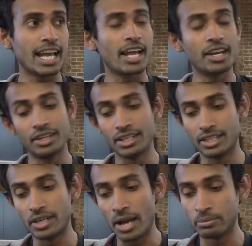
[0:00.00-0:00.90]
and
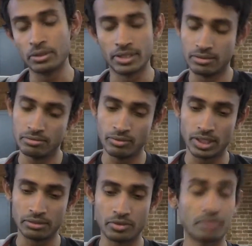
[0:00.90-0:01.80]

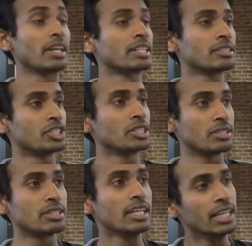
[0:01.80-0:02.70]

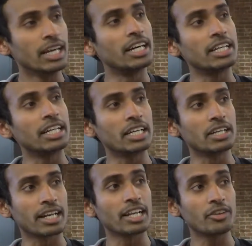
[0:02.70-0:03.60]
reflections
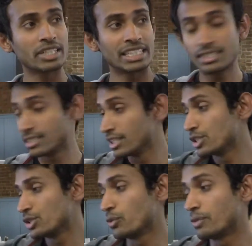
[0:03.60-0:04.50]
irregularities.
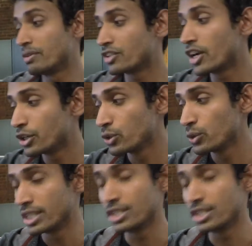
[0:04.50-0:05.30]
So what we are trying to do